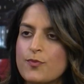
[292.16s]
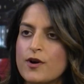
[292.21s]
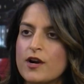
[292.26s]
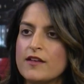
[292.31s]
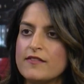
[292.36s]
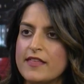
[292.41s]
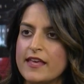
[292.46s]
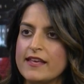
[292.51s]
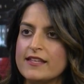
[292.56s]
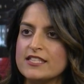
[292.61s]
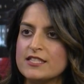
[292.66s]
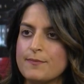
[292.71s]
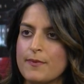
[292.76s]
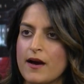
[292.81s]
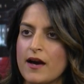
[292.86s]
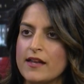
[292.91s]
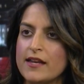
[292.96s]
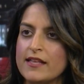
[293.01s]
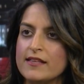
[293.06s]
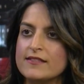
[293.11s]
part, they can
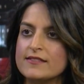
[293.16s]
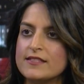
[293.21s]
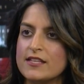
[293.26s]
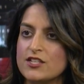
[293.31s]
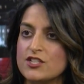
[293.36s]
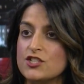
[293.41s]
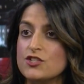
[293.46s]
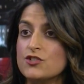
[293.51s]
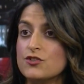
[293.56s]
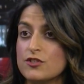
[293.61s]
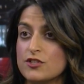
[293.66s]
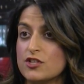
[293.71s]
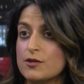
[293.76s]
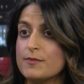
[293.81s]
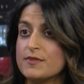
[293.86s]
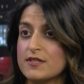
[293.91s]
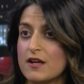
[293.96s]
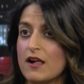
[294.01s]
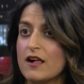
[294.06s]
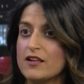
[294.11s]
spot it and send you to the
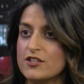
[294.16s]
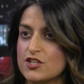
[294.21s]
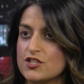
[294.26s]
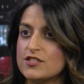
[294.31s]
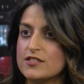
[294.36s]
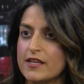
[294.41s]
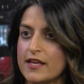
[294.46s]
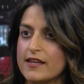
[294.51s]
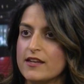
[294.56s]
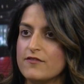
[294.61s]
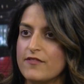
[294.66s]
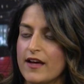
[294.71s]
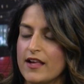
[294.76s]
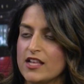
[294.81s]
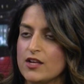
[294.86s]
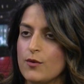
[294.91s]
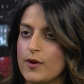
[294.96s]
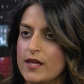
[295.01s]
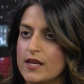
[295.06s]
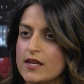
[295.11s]
dermatologist to get
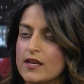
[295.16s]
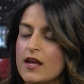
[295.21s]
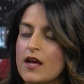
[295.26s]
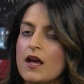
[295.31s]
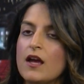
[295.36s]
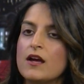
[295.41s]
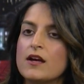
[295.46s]
evaluated.